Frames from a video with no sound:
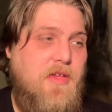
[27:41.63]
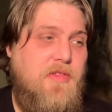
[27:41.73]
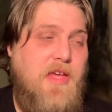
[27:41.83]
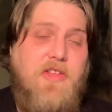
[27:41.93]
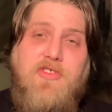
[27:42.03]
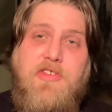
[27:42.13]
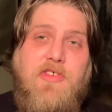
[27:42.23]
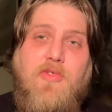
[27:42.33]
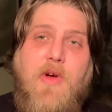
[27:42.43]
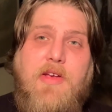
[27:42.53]
that Jesus
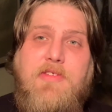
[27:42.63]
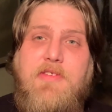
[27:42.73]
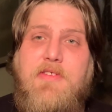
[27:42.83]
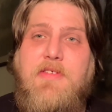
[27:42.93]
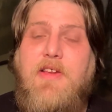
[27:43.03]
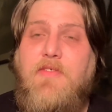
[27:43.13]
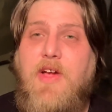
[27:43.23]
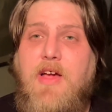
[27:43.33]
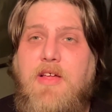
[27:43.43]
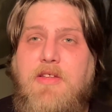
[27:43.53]
Christ is the Son of
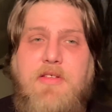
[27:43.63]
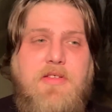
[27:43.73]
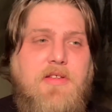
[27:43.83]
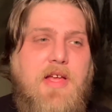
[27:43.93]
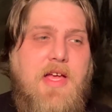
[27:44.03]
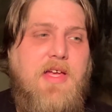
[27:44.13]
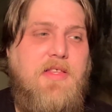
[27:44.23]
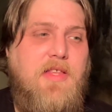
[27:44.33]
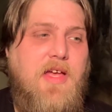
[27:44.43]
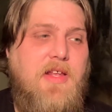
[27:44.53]
God
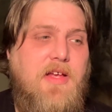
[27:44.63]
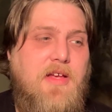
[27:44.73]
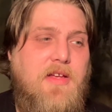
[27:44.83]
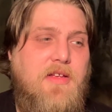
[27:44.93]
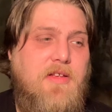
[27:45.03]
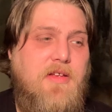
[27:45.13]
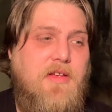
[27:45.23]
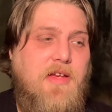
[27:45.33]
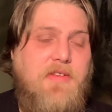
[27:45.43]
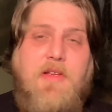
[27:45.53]
and that uh,
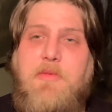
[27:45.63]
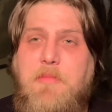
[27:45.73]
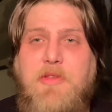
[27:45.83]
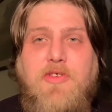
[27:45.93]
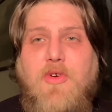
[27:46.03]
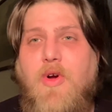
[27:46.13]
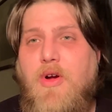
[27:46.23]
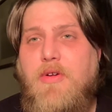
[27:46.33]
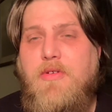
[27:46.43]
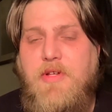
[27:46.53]
accept him into your heart.